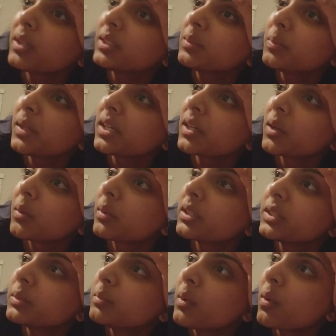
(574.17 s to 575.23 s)
What's bigger?
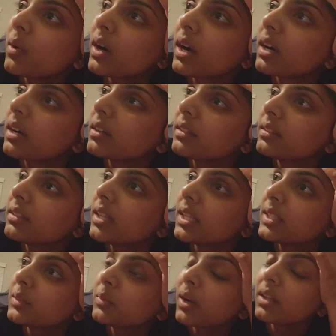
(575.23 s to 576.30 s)
What's more?
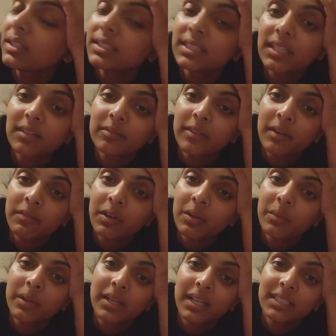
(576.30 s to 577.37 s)
It's relative.
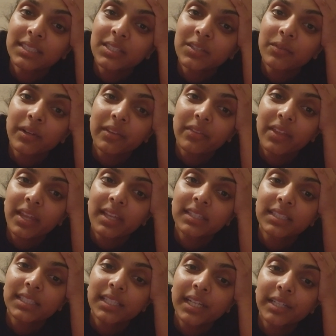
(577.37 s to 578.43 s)
Everyone has different things,
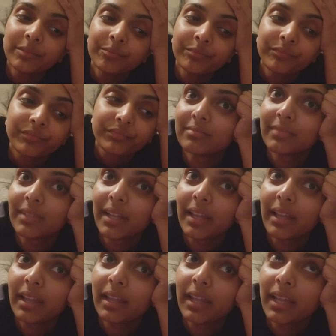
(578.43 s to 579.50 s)
you know?
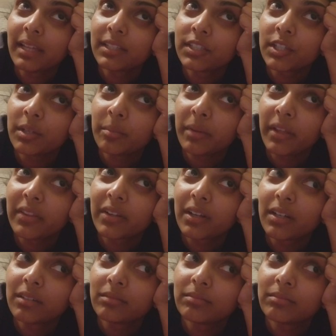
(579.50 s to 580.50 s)
Enter mother.